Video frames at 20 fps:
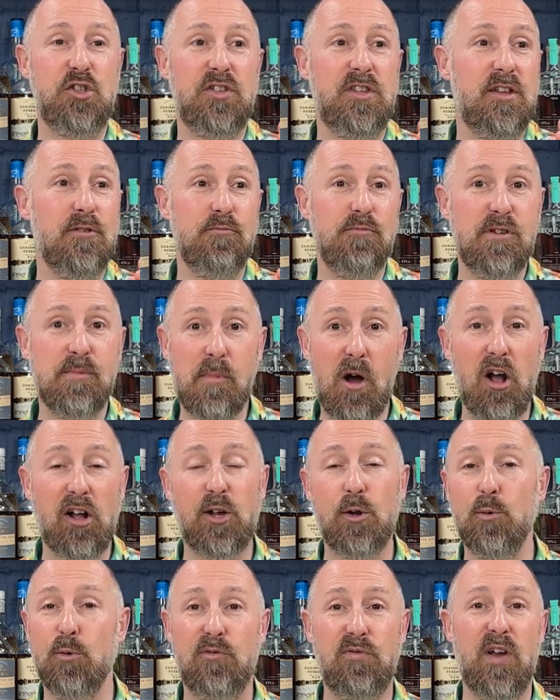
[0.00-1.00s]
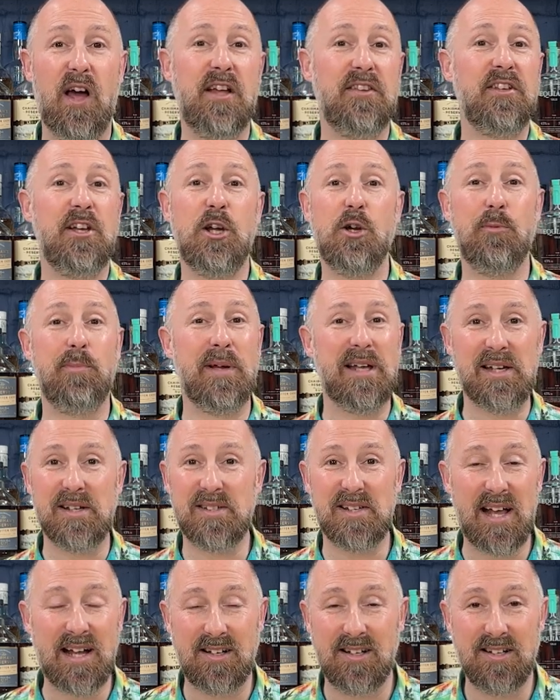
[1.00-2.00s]
The market will flood. It'll be
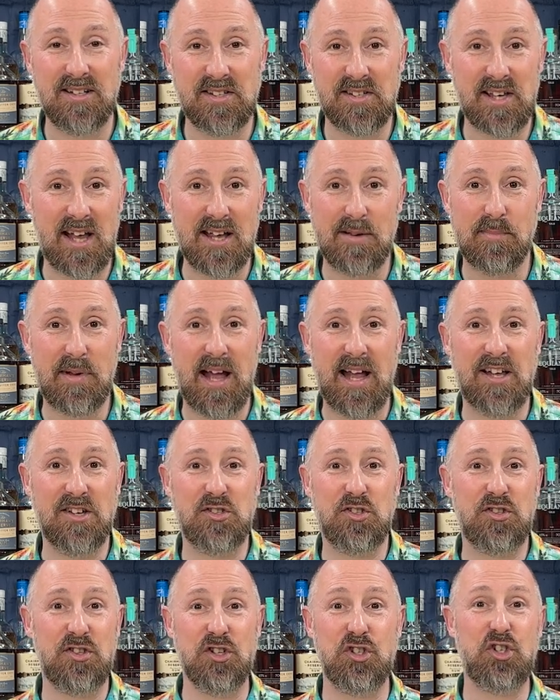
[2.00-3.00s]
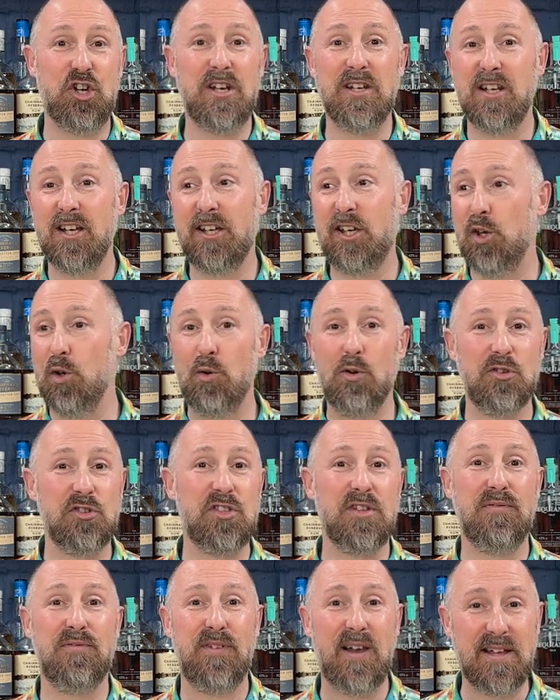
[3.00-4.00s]
exactly the same as the gin liqueurs,
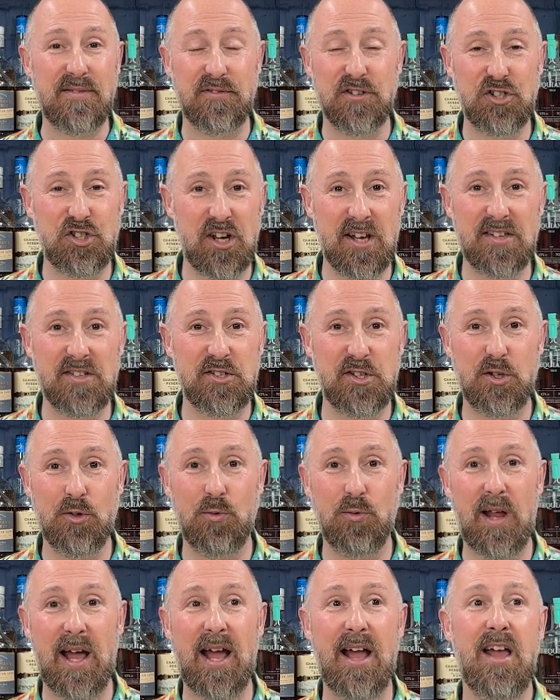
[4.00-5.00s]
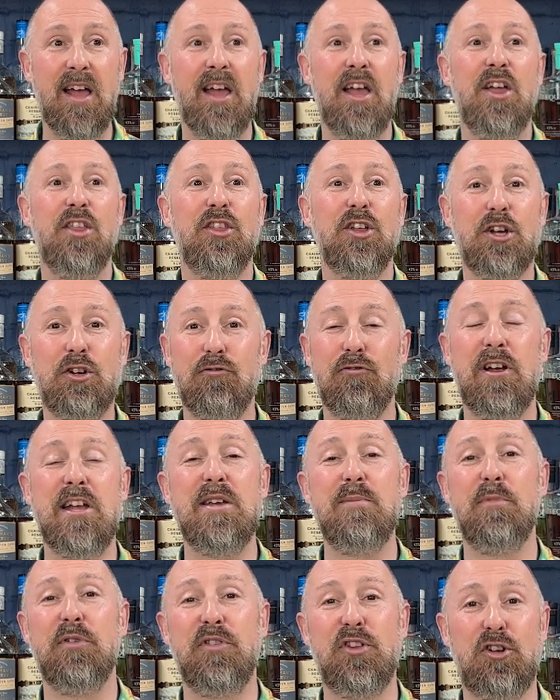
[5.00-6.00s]
the flavoured gins and all that. The
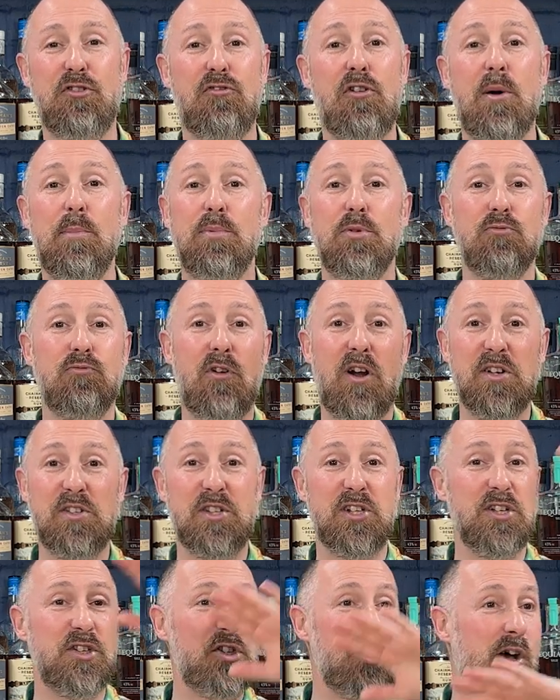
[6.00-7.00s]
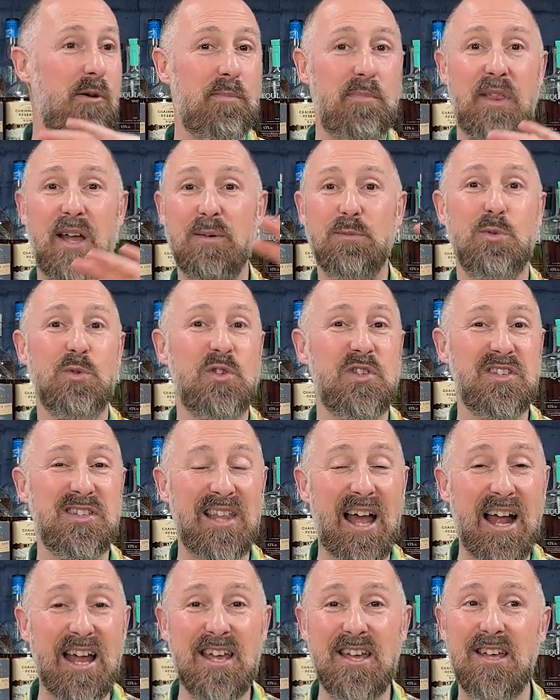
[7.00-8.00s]
cream of the crop will rise to the top. They will
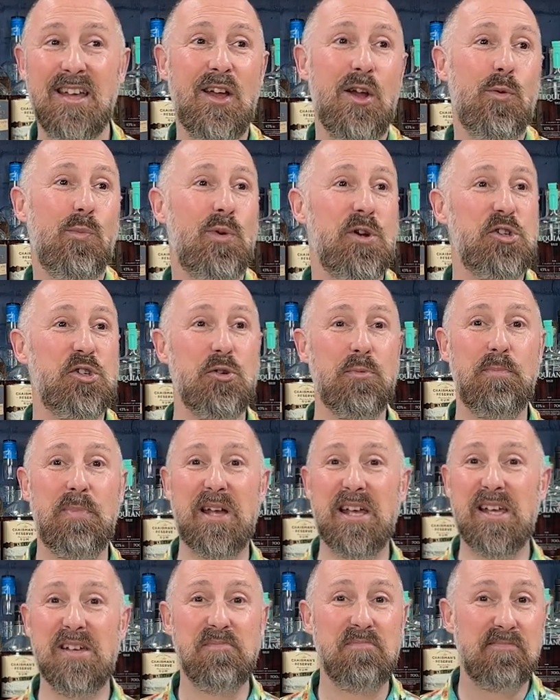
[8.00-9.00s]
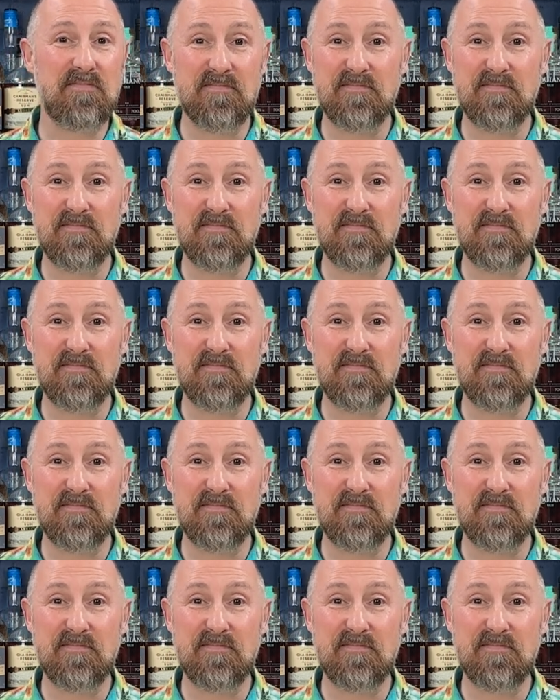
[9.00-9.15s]
stay, which will be